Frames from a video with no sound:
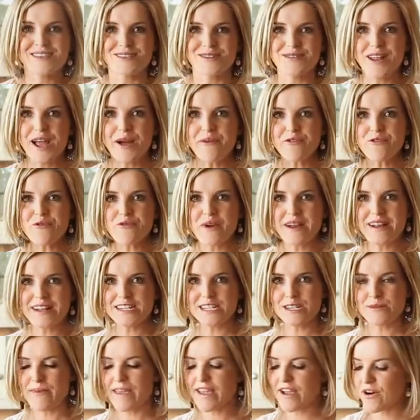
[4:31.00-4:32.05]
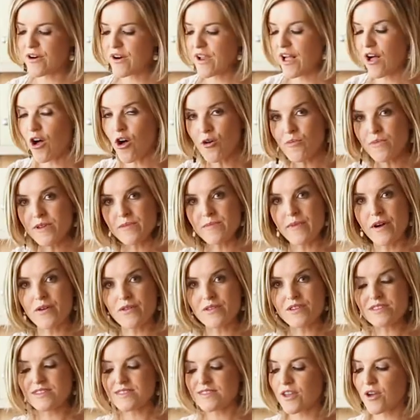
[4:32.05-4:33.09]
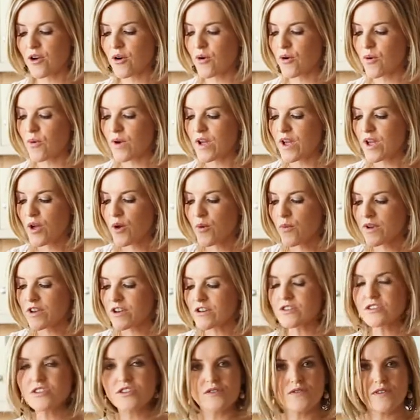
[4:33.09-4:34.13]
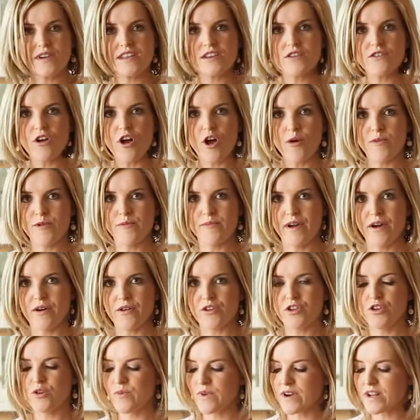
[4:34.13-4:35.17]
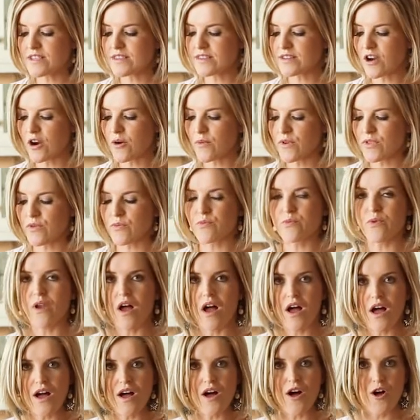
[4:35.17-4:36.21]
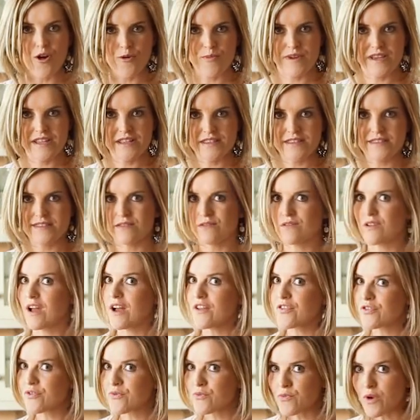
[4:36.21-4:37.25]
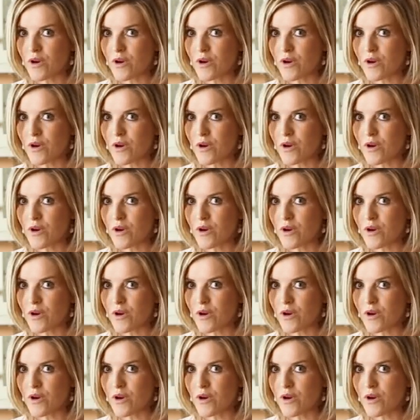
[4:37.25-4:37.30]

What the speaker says: so now we're ready to make our almond milk. So when you're doing your almond milk, you wanna start with raw almonds. So not